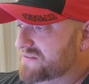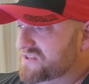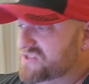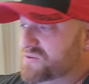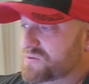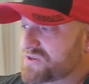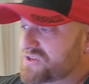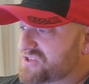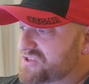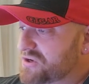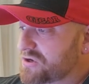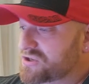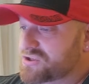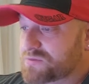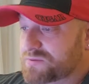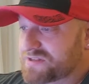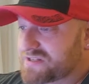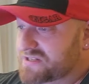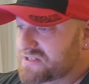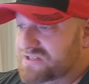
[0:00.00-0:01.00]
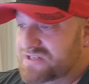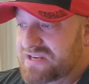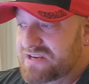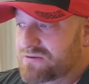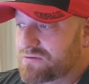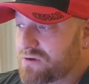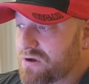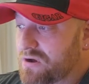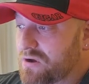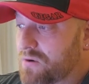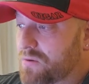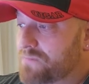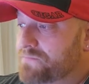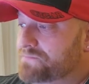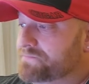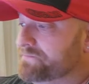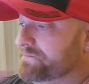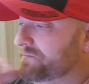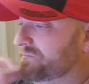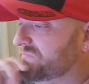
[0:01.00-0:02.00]
This one starts with a
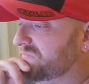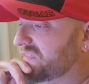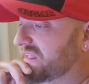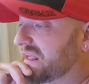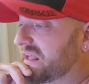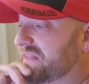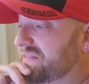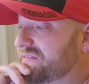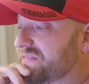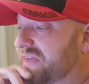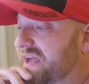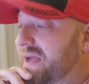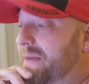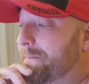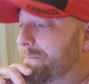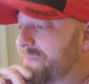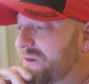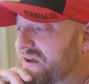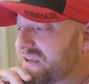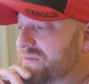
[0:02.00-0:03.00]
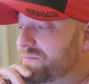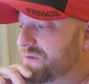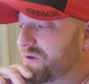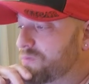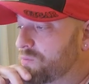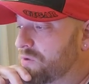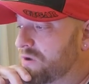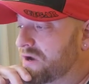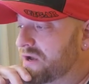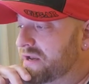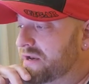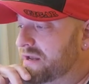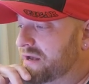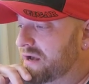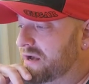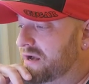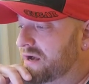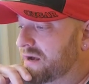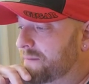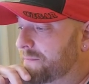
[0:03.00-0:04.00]
zero, and that might be one.
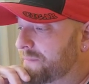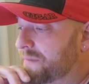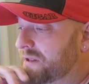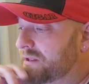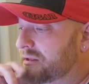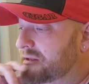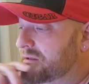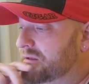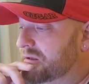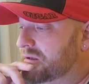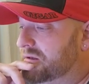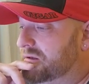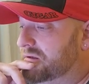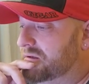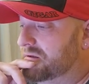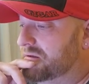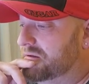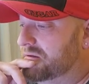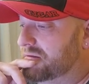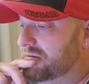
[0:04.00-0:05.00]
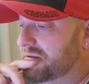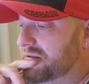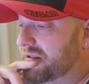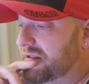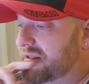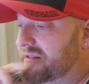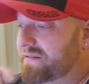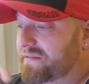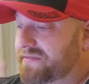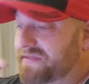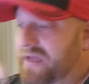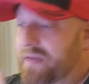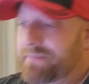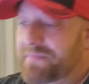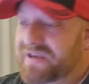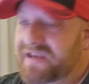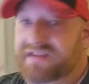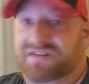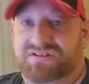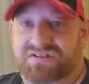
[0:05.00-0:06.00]
Um, that
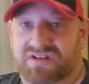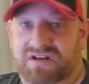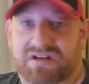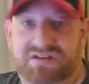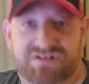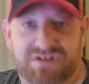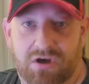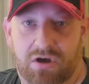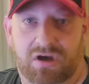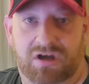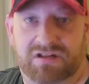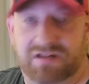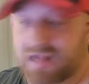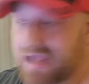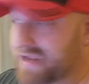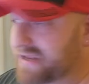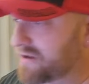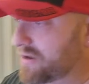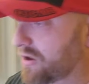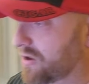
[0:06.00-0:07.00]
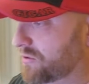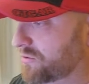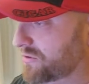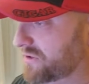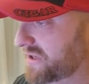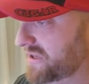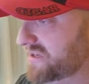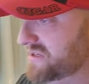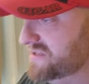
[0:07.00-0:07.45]
means that it's online only.